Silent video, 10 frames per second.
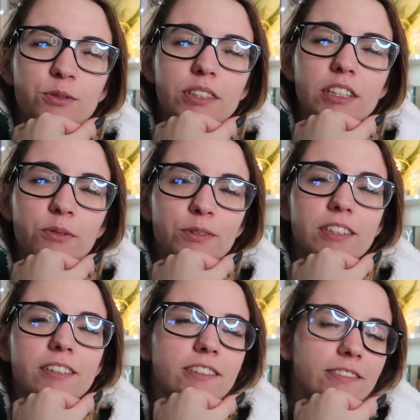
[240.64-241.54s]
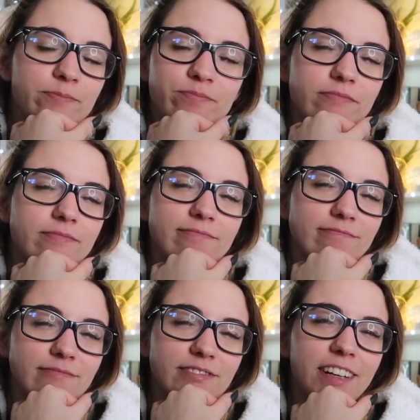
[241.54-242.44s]
really a readathon.
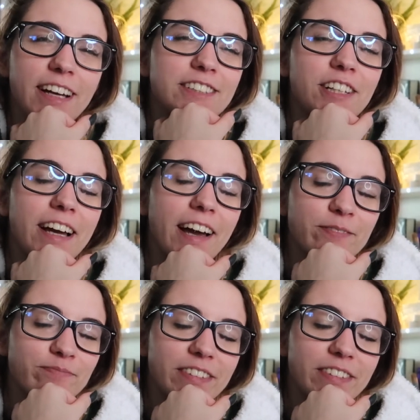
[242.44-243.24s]
It's okay.